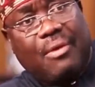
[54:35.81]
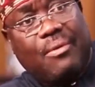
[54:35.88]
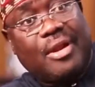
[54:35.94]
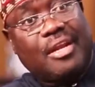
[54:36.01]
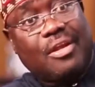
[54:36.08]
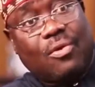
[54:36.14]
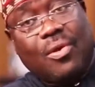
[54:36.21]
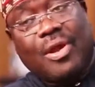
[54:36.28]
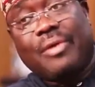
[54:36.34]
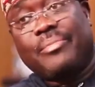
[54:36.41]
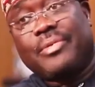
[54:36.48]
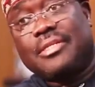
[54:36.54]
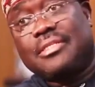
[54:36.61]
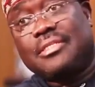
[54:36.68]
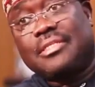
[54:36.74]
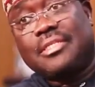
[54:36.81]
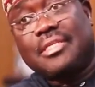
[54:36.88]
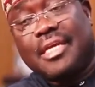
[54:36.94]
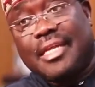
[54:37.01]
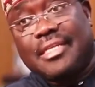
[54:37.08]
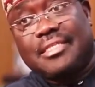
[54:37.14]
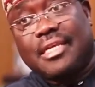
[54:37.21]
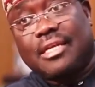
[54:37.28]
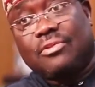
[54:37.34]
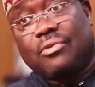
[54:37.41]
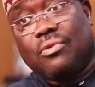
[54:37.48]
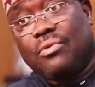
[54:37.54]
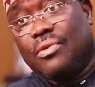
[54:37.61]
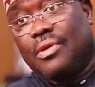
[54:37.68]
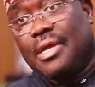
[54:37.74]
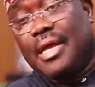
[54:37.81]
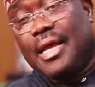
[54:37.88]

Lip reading: our requirements in the health sector,